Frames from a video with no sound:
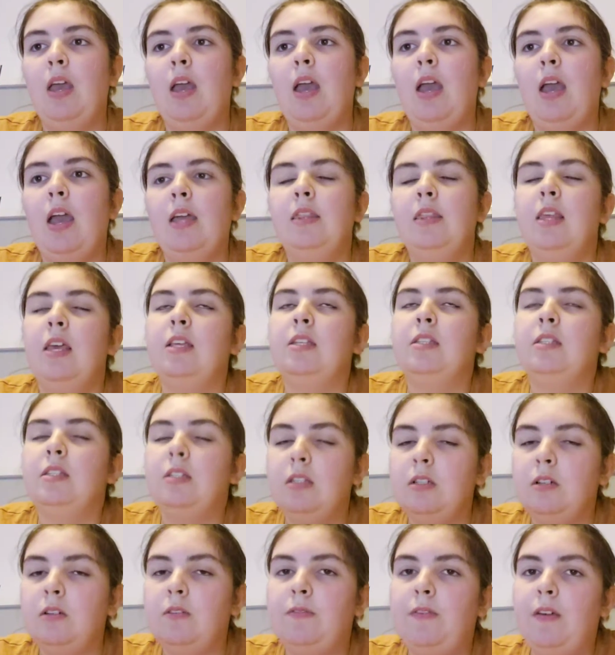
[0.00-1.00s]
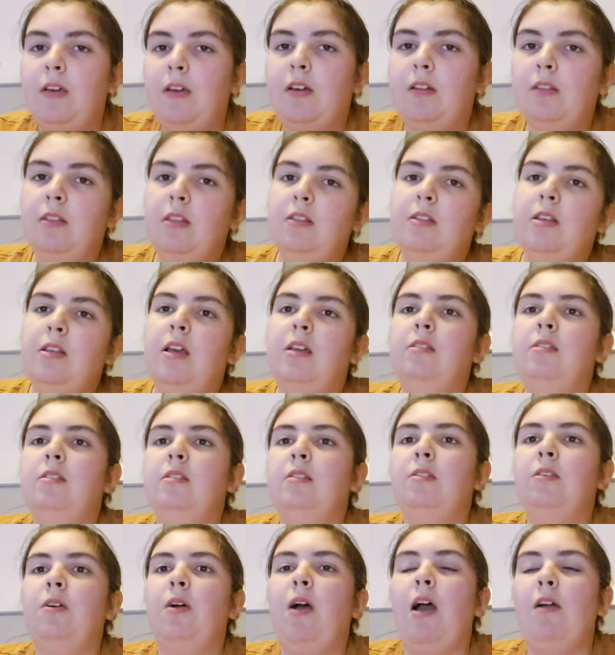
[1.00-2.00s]
And they still failed the
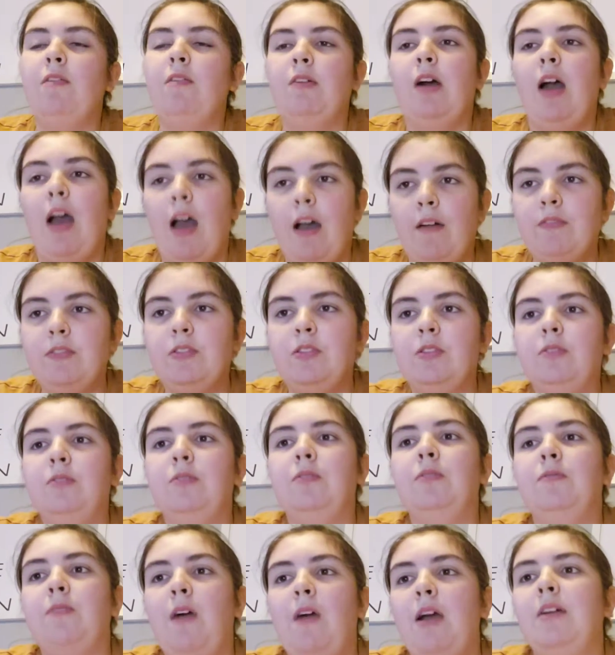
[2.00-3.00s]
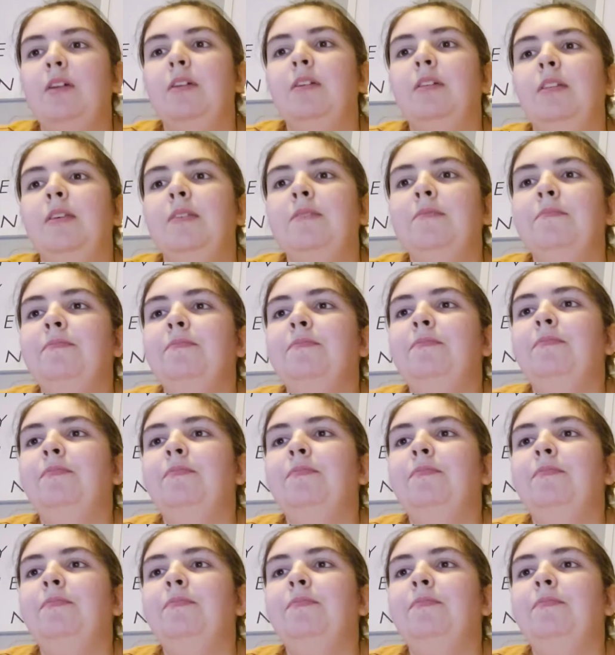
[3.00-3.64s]
test. So I will have to fire them.